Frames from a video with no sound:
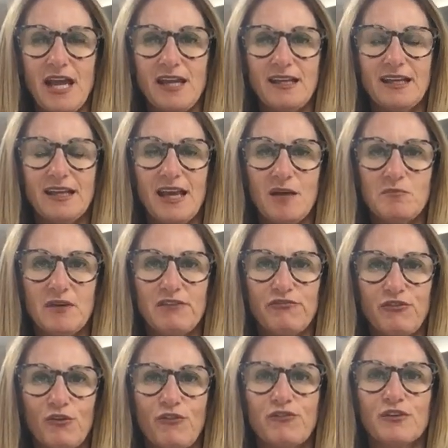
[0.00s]
and it kept me
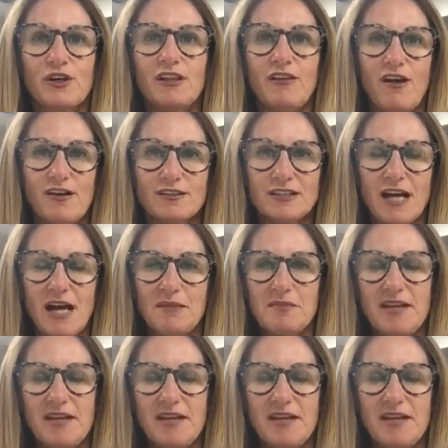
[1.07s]
full for a long time,